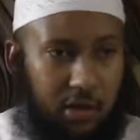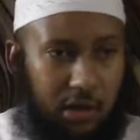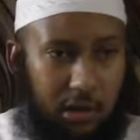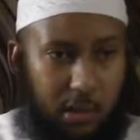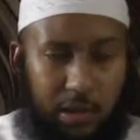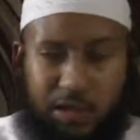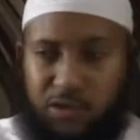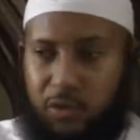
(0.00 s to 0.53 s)

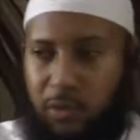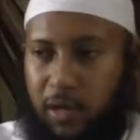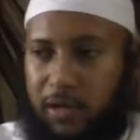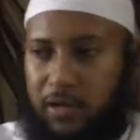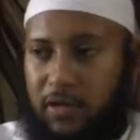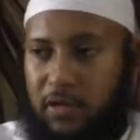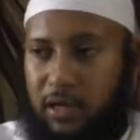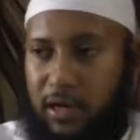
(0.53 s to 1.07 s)
Allah
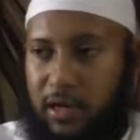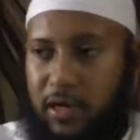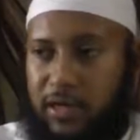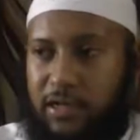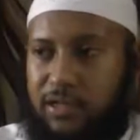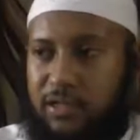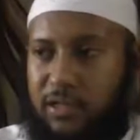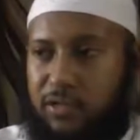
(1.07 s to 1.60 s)
subhanahu wa ta'ala,
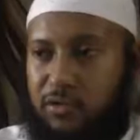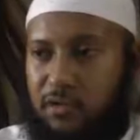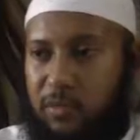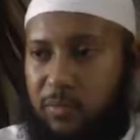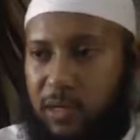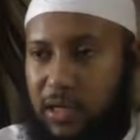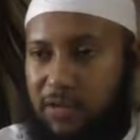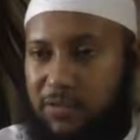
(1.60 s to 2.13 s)
He said to the
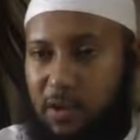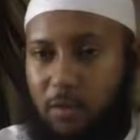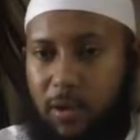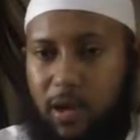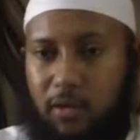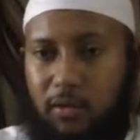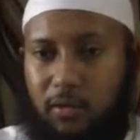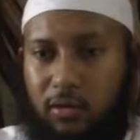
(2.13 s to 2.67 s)
believing
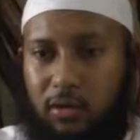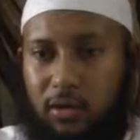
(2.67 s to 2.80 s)
man